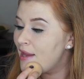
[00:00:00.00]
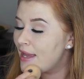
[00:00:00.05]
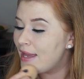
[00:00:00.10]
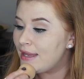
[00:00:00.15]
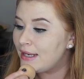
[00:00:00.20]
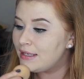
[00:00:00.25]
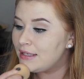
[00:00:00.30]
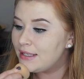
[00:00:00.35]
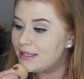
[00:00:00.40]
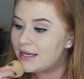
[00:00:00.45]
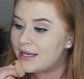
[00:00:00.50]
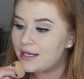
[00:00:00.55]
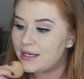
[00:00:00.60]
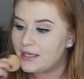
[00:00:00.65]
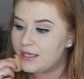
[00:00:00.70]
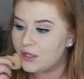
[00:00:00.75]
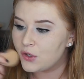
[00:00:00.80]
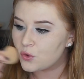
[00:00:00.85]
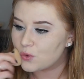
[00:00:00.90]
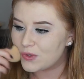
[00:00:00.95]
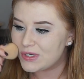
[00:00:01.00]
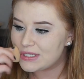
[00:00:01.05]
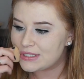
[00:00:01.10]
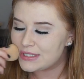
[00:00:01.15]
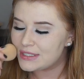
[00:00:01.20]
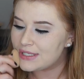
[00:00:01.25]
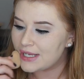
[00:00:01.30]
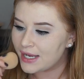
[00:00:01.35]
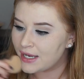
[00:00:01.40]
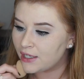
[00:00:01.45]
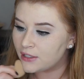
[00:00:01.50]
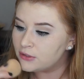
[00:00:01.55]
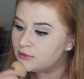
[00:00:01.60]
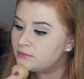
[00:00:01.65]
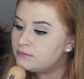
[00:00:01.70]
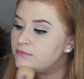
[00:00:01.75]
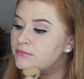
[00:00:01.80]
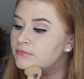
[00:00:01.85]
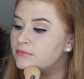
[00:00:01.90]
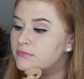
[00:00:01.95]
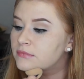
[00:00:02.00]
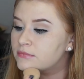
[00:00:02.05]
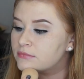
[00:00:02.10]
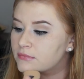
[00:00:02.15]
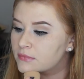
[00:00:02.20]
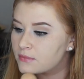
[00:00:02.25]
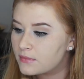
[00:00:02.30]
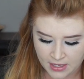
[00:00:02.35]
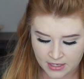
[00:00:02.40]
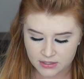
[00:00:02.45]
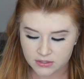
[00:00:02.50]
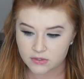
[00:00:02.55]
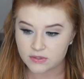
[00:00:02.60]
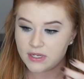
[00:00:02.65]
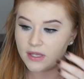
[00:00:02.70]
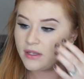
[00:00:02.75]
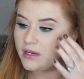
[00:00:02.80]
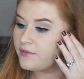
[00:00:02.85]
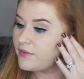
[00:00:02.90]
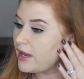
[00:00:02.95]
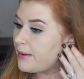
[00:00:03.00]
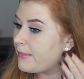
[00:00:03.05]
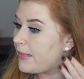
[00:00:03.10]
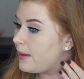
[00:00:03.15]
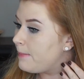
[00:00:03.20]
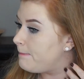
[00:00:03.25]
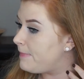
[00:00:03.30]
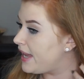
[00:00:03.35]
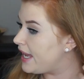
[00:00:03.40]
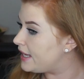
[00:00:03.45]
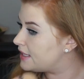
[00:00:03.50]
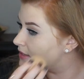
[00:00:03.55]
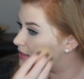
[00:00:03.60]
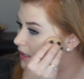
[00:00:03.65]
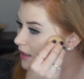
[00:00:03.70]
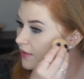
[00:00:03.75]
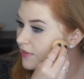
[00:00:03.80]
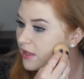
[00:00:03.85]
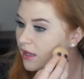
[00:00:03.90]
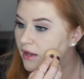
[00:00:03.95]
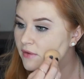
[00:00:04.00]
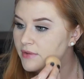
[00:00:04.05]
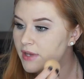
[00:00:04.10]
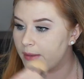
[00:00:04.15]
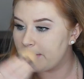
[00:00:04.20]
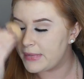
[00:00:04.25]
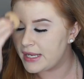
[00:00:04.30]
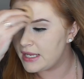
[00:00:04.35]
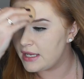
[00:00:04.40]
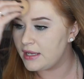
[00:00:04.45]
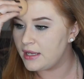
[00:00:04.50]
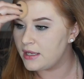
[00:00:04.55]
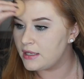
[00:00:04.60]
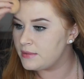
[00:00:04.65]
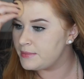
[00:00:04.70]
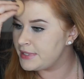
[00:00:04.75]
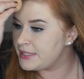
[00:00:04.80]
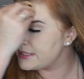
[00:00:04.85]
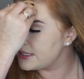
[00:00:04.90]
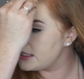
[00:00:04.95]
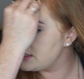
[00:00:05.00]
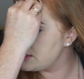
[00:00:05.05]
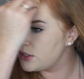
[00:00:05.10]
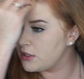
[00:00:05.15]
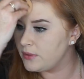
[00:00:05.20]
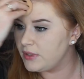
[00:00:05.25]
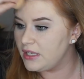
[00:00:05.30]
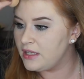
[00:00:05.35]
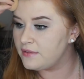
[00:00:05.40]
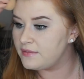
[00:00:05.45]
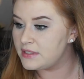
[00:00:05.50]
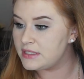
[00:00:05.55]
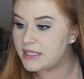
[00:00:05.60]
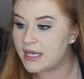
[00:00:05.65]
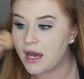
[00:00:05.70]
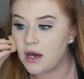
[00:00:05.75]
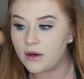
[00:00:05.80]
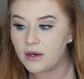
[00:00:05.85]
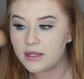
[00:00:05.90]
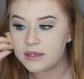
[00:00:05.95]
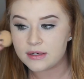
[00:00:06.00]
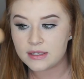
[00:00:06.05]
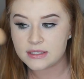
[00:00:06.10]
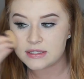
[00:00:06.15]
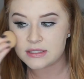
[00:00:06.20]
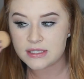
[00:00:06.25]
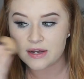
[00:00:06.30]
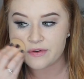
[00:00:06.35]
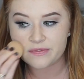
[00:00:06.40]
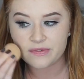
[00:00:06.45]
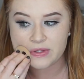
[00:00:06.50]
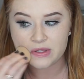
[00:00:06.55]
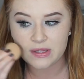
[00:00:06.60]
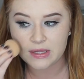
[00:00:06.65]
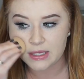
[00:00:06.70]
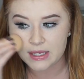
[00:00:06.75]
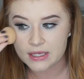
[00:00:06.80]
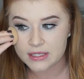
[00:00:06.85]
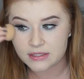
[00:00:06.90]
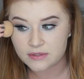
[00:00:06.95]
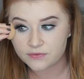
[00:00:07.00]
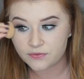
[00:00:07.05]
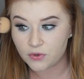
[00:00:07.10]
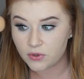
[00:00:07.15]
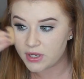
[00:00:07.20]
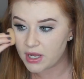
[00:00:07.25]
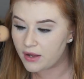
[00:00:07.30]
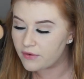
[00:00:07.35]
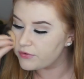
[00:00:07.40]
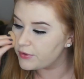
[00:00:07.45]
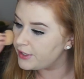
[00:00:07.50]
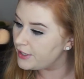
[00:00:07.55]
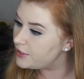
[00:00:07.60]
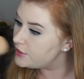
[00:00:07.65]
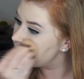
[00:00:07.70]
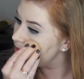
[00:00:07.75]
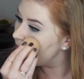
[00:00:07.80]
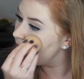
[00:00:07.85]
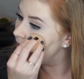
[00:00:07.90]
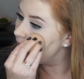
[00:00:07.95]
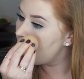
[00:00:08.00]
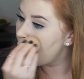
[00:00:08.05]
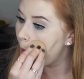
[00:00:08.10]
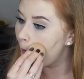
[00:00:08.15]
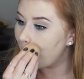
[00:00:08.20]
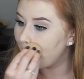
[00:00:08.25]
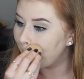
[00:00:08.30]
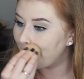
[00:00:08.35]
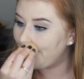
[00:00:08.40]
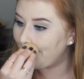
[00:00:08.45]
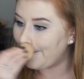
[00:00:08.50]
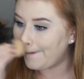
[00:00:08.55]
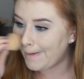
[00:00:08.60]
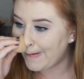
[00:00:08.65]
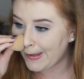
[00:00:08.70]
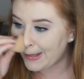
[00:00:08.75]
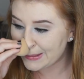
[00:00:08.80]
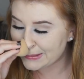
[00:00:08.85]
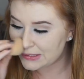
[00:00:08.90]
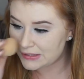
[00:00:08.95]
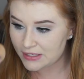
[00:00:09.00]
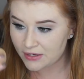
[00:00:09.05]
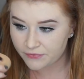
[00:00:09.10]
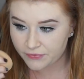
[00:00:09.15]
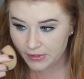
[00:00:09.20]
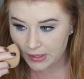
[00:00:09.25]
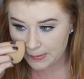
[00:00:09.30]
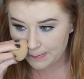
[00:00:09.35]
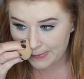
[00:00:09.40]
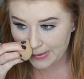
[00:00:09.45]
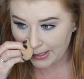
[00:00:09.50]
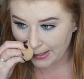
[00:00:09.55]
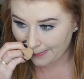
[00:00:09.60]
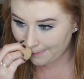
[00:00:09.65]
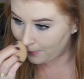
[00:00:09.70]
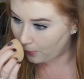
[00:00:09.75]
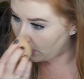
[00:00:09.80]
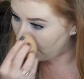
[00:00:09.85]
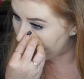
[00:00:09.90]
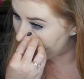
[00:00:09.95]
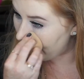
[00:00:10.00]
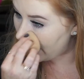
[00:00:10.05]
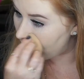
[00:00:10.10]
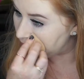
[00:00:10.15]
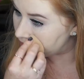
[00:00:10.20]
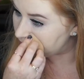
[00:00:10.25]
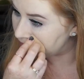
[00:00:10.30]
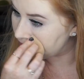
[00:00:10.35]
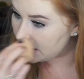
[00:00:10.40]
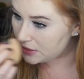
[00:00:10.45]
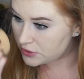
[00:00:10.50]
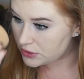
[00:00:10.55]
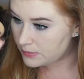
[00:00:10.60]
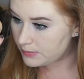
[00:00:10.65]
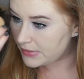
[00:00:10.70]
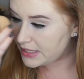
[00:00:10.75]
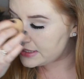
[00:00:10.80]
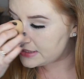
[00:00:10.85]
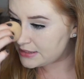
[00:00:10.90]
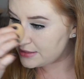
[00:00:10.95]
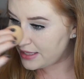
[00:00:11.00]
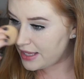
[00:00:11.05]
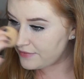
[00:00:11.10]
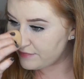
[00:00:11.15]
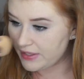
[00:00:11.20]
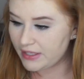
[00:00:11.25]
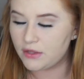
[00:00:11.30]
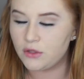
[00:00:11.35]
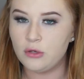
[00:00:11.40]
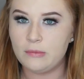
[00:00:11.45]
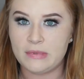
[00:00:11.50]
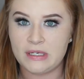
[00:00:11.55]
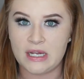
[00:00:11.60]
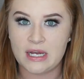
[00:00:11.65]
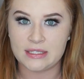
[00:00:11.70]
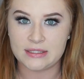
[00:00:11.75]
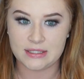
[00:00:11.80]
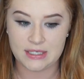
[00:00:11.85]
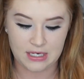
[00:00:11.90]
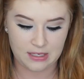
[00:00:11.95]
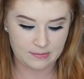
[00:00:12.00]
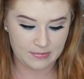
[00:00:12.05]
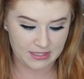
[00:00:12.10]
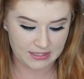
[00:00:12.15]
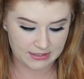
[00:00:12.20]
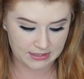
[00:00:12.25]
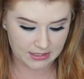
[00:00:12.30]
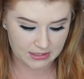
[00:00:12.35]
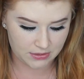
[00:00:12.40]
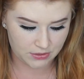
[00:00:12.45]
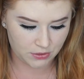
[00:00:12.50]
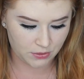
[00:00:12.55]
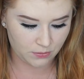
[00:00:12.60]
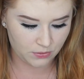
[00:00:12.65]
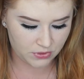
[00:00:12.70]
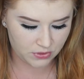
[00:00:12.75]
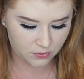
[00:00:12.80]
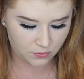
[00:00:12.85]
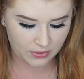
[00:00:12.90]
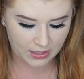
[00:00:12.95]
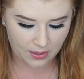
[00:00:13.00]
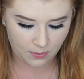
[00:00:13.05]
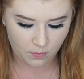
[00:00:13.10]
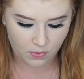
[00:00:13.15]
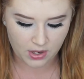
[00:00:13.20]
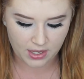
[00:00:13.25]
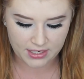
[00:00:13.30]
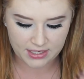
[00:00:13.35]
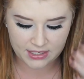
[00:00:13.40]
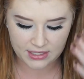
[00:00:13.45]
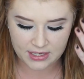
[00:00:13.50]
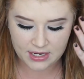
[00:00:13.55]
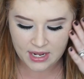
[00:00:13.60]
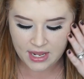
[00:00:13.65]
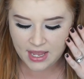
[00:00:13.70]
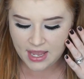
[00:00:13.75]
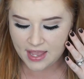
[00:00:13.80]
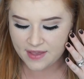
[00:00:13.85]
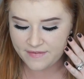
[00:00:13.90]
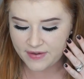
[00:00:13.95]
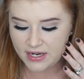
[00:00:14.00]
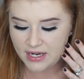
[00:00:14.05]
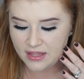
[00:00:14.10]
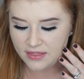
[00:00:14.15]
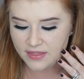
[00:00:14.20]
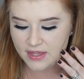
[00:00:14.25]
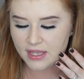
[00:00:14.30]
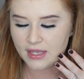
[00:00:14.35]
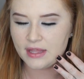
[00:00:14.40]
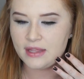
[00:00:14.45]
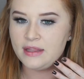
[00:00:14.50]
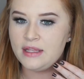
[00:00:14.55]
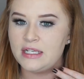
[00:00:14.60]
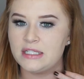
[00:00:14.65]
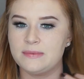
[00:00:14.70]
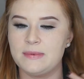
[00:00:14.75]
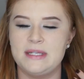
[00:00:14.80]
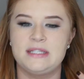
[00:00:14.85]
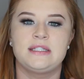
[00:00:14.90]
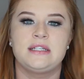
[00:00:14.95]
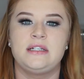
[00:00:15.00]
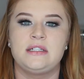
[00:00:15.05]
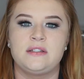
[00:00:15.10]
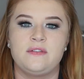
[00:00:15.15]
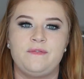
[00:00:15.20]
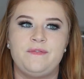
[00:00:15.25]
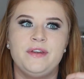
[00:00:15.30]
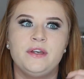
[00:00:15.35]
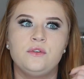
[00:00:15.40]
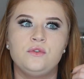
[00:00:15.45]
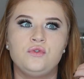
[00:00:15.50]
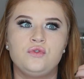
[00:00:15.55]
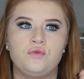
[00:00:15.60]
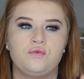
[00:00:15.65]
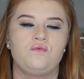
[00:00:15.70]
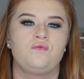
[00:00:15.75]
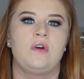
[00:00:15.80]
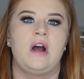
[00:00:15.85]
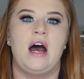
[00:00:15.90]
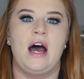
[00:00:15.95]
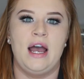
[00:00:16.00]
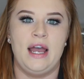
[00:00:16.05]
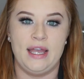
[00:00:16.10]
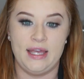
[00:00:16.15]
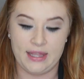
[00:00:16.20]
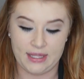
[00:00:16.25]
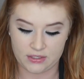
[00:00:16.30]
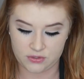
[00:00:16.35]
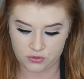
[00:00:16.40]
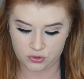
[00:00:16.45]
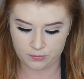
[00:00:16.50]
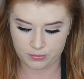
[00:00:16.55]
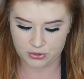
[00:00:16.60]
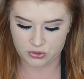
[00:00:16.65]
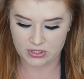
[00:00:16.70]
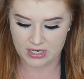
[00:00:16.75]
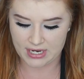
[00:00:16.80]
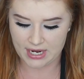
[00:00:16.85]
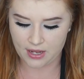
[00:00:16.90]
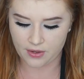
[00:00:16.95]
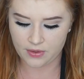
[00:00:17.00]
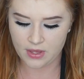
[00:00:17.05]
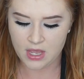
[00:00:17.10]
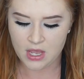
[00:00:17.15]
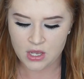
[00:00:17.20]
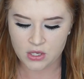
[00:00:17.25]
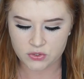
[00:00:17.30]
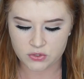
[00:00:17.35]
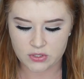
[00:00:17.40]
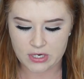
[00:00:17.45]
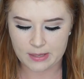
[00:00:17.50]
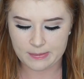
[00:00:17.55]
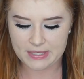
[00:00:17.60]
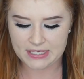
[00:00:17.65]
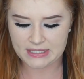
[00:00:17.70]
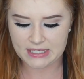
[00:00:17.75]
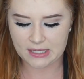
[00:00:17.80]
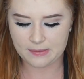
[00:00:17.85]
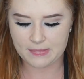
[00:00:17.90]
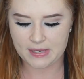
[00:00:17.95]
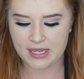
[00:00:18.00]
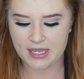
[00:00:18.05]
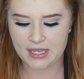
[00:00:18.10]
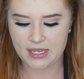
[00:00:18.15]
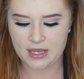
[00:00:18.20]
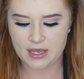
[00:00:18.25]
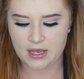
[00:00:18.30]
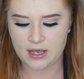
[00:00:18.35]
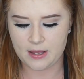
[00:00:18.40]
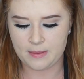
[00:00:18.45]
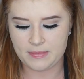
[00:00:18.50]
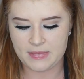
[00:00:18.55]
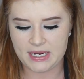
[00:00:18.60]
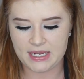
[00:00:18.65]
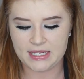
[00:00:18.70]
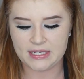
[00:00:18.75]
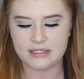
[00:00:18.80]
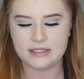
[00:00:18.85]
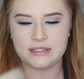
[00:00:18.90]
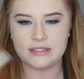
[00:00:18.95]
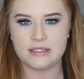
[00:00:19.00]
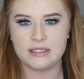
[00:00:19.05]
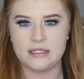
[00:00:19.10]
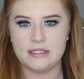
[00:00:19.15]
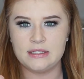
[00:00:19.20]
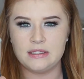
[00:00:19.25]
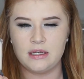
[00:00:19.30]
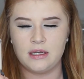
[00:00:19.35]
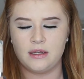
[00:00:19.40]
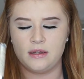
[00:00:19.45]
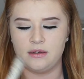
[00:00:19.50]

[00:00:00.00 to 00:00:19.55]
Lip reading: and get any creases out. So now that I've got my base on there, I've got my skin tone evened out, and it's definitely it's full coverage. It's definitely a more matte foundation, but I still have luminosity in my skin too, which is what I want. And if anything, at least my skin doesn't feel dry, super dried out. So now I'm going to take my Naked Skin